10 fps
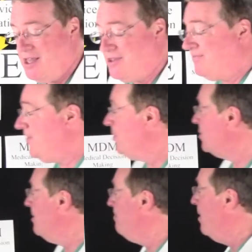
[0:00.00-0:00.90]
The
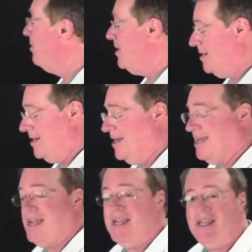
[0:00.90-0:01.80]
first component
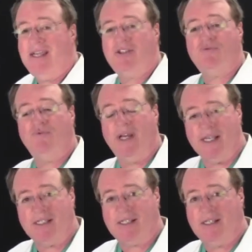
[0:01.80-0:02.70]
is
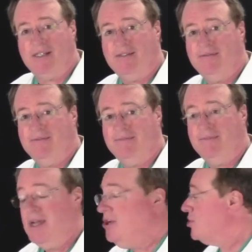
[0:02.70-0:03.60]
risk.
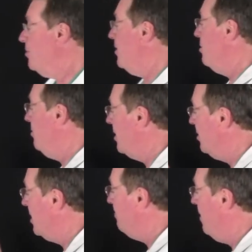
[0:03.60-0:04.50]
So when you look at
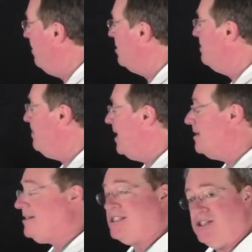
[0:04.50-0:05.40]
the components of
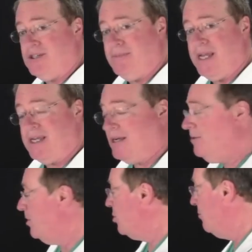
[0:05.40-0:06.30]
medical decision making, what